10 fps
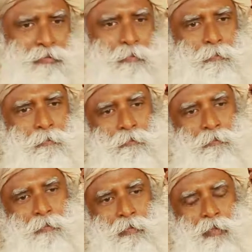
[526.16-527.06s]

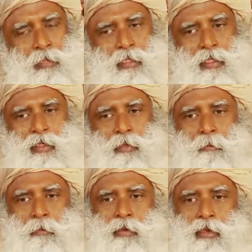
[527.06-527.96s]

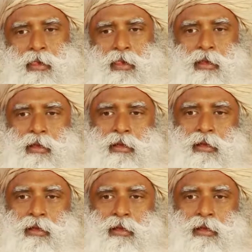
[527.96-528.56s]
[no speech]